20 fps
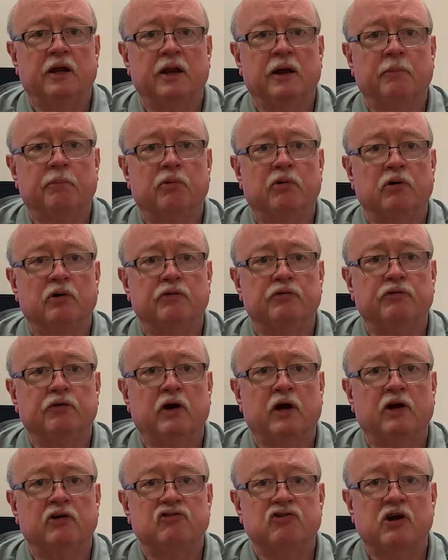a number
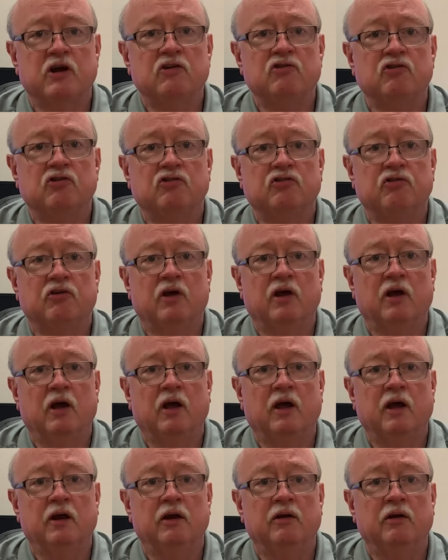of uh, changes uh,